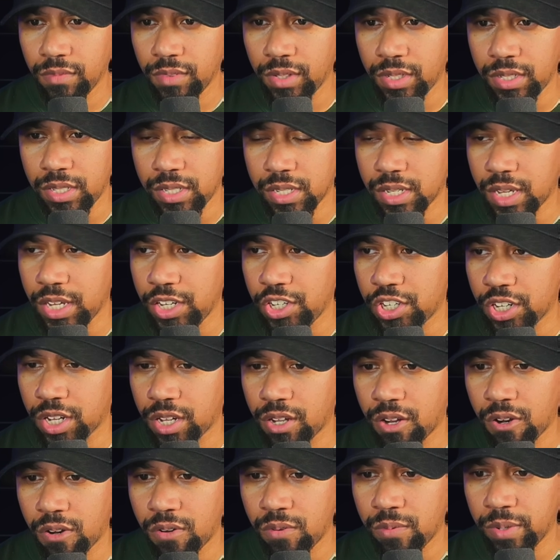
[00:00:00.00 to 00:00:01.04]
This is Keyshia
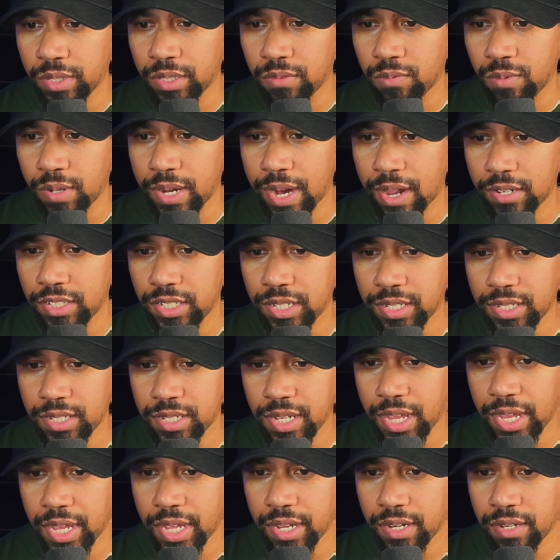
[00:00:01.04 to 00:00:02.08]
Cole with what I just
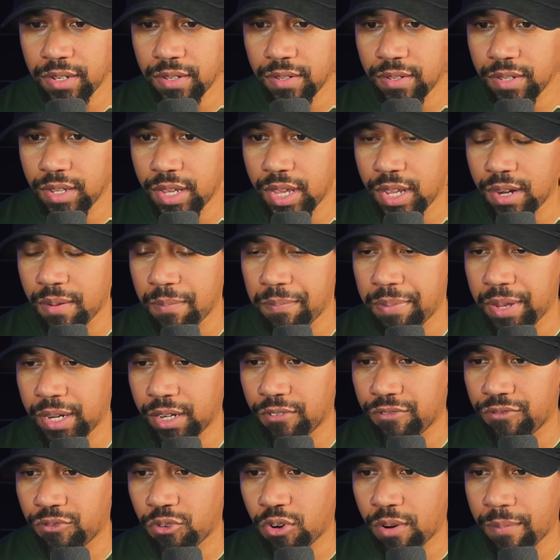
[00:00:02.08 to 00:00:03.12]
said in a
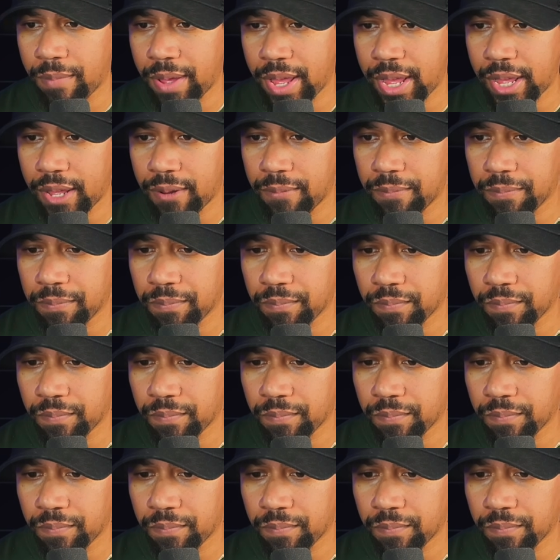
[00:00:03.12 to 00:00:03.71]
bigger format.